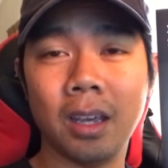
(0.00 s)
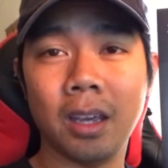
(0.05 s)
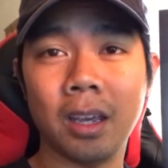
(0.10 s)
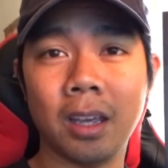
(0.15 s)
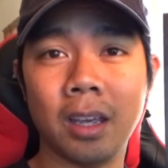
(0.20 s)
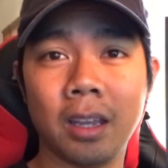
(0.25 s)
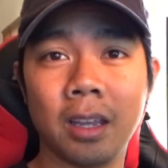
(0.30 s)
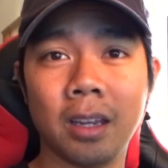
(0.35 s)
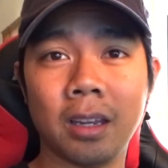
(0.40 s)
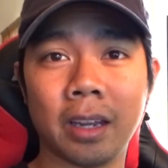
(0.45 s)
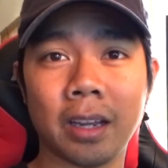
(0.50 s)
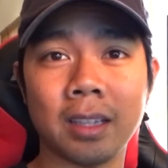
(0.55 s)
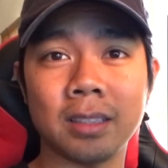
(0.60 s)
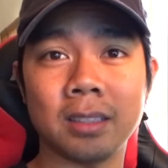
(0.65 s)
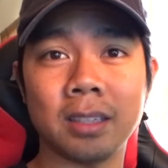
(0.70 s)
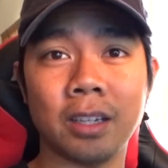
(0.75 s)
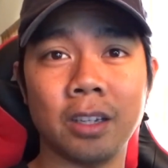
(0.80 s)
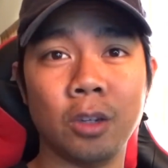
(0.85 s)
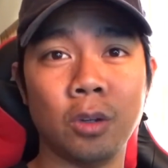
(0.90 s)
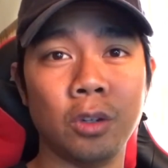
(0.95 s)
And like I
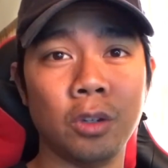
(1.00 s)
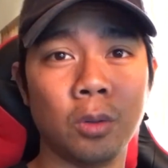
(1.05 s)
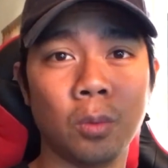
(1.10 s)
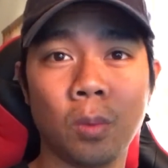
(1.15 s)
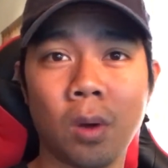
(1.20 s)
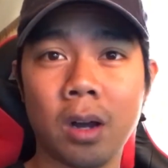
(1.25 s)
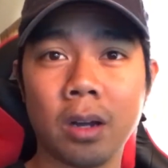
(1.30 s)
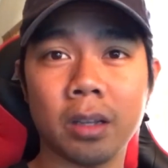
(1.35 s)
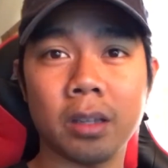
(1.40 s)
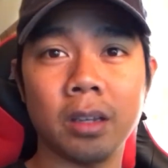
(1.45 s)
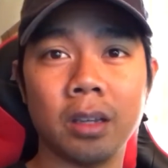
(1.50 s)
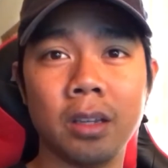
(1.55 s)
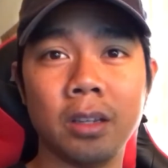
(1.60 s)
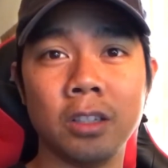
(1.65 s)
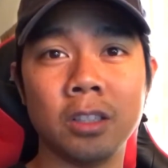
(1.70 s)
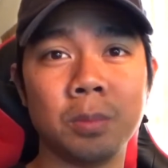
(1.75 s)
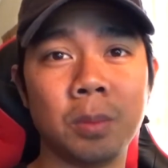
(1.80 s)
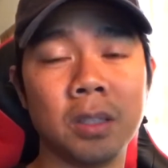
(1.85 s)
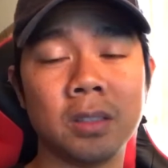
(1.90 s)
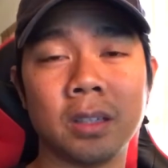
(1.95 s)
said, you walk in,
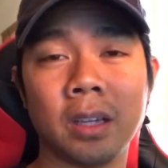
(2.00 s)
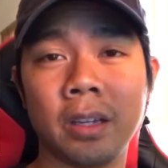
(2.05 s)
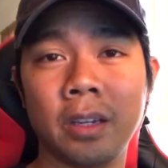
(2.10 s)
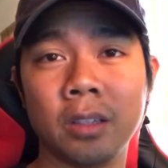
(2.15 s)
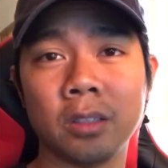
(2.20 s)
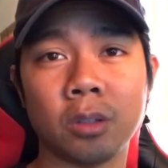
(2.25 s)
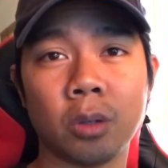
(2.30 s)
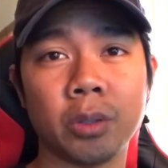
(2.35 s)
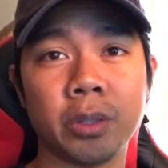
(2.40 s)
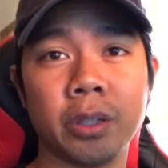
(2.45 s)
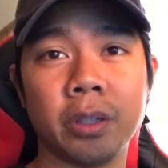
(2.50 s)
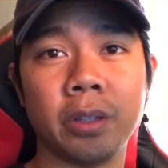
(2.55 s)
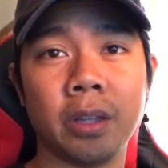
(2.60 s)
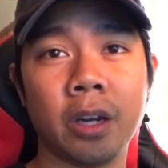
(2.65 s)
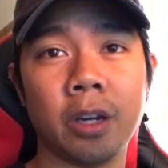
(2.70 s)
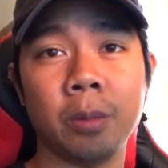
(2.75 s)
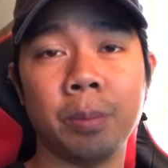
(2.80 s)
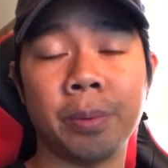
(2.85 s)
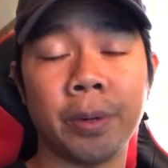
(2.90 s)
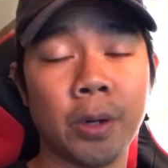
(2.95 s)
you speak to any associate
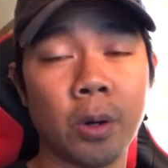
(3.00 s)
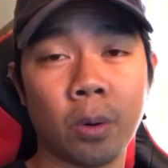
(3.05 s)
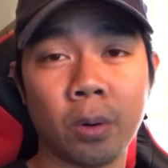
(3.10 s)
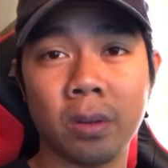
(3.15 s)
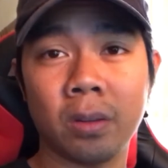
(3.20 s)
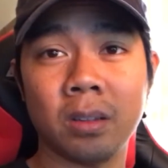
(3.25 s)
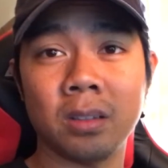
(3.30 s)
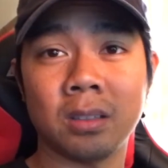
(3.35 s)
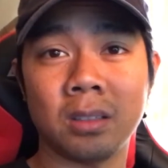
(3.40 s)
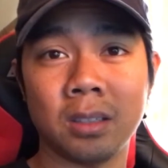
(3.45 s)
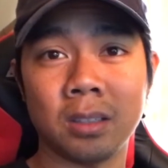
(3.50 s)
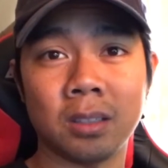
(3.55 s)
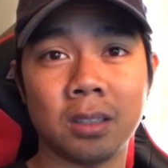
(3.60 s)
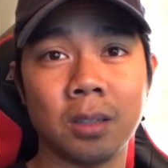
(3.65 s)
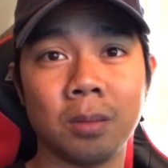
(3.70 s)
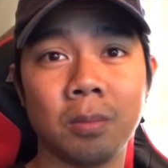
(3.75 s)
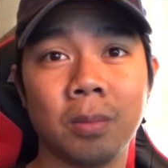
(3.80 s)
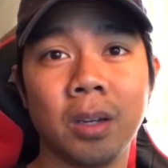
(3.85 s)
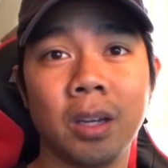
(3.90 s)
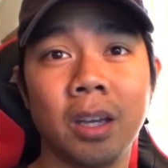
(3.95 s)
there, you pre-order the
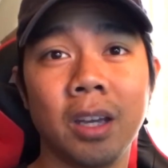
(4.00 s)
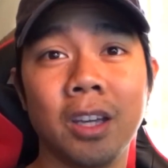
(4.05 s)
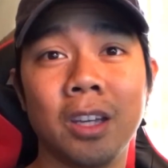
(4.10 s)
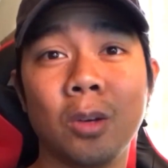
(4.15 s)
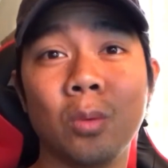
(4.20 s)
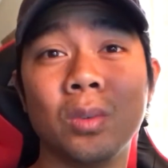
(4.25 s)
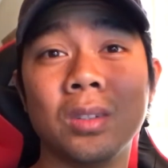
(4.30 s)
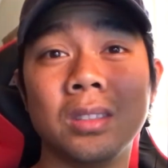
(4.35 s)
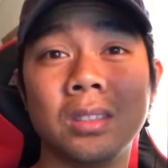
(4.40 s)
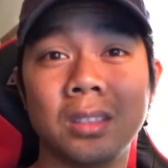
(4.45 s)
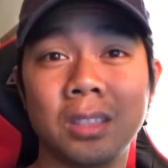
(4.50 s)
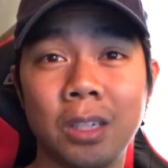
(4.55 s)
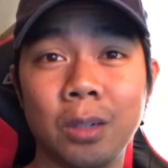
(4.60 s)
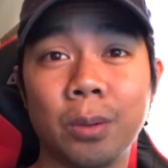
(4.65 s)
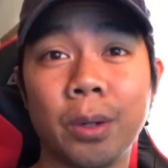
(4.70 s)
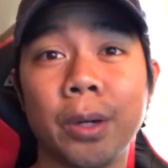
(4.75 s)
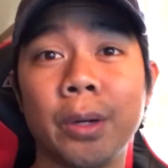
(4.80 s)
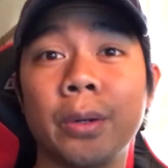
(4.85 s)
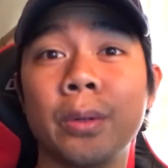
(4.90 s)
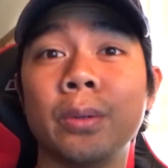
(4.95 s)
system with
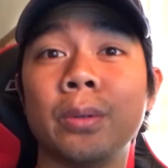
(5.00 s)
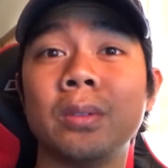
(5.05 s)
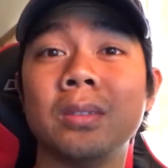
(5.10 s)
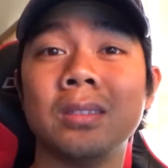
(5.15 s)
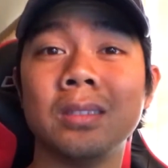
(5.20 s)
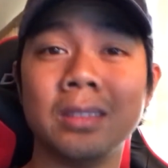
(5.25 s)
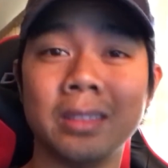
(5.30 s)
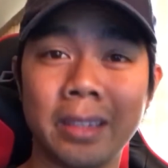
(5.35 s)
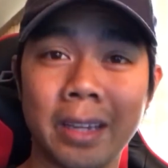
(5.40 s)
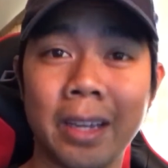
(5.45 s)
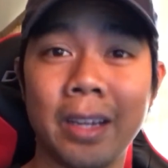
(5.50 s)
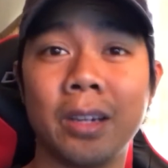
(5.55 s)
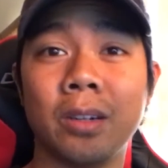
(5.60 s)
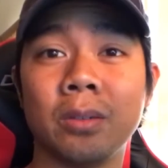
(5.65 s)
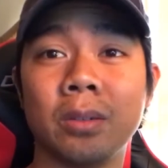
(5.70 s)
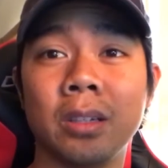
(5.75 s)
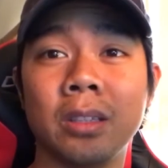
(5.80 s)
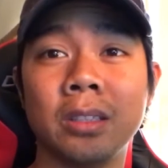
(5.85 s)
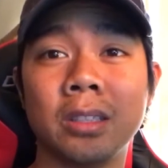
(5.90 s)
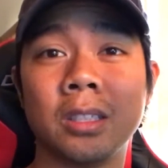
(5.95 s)
zero
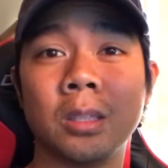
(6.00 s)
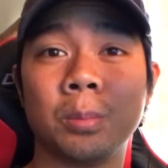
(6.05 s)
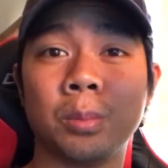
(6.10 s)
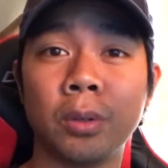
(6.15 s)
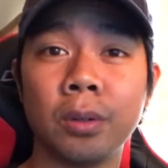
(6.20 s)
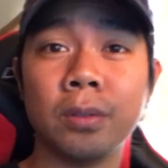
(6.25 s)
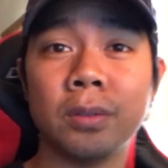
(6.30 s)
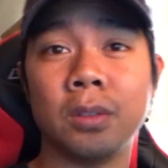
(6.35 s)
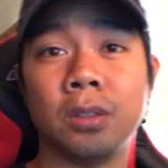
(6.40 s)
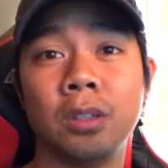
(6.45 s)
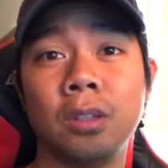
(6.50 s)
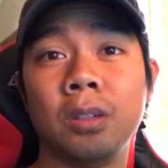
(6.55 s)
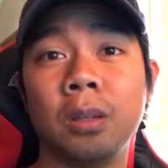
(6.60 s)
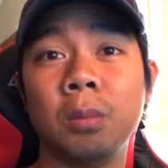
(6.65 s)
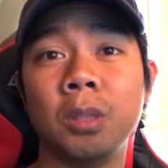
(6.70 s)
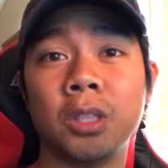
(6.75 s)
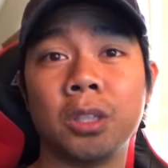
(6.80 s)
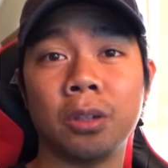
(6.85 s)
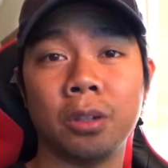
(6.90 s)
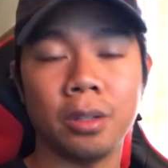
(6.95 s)
down. And just to prove it to you, let
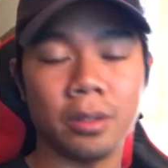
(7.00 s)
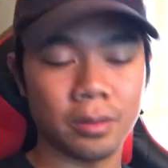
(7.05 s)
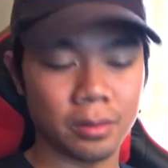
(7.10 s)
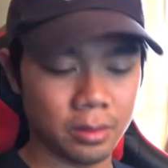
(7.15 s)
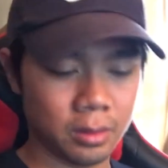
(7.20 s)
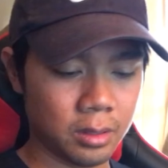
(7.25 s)
me show you.